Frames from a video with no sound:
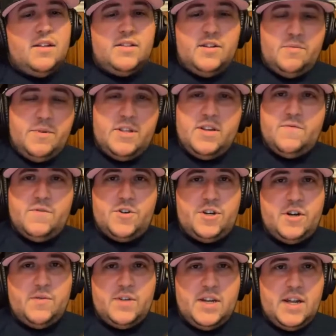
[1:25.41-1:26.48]
A little bit different
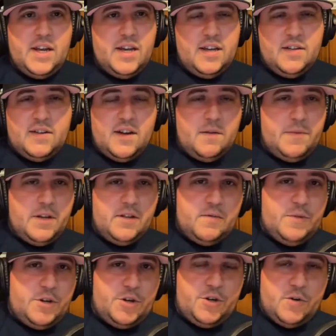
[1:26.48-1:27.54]
show today. Going to be a little
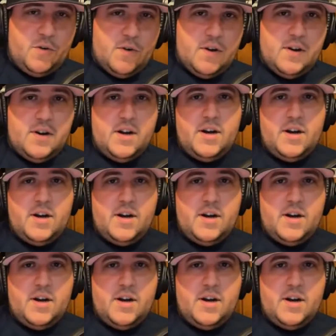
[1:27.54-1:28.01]
bit short.